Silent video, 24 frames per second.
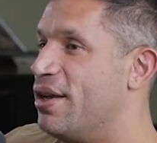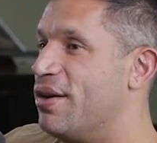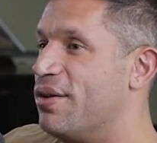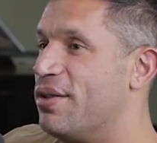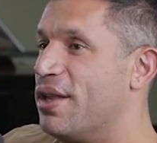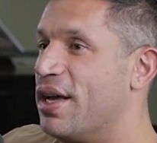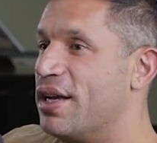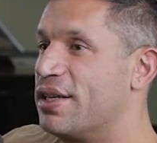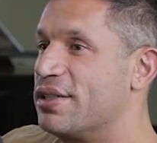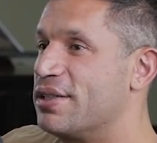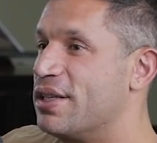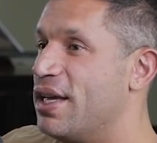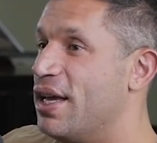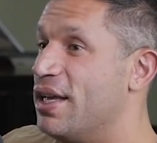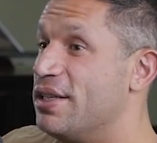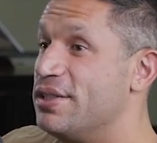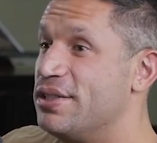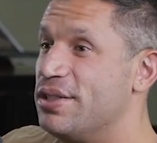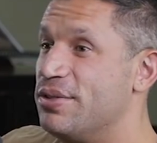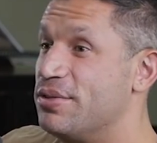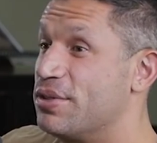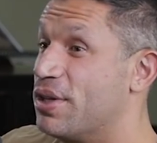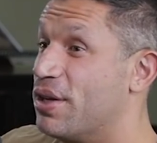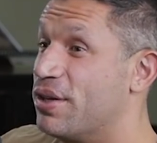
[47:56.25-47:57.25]
you know, like,
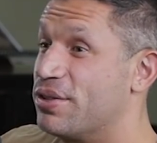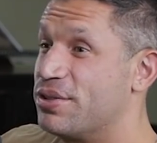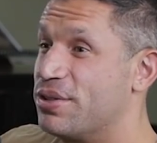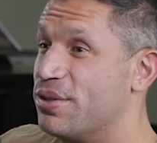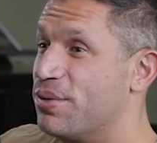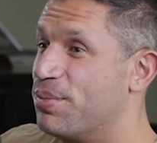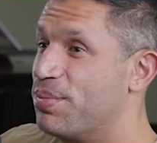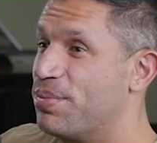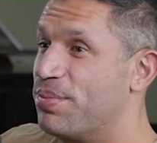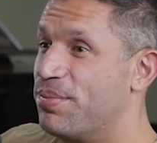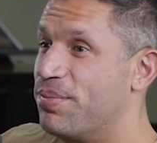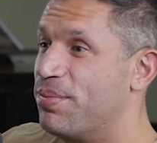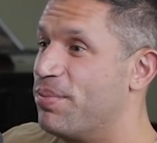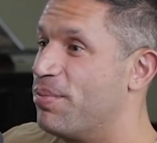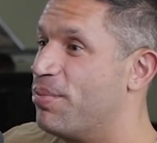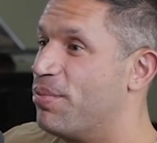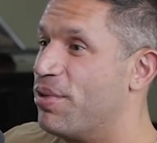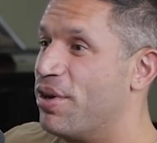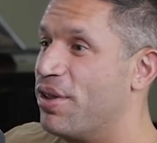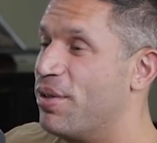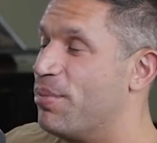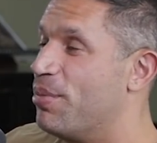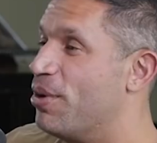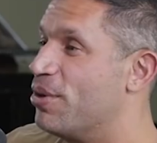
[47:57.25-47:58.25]
and she was also
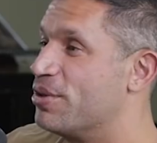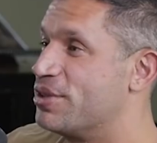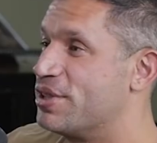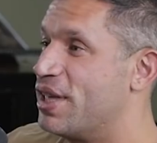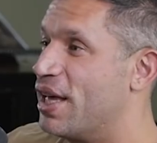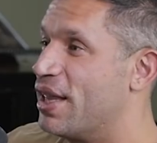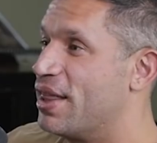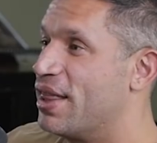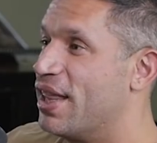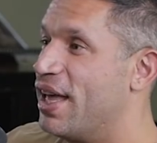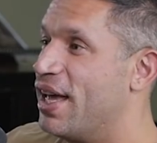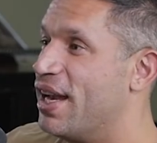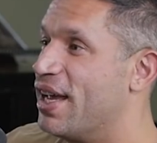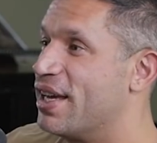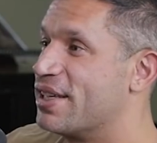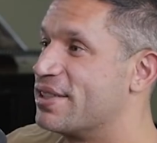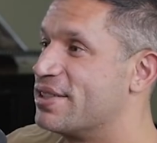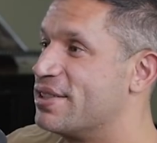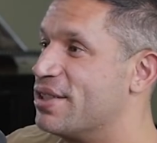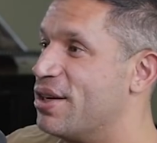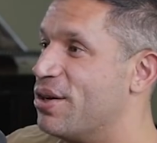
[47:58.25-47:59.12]
one of the most athletic.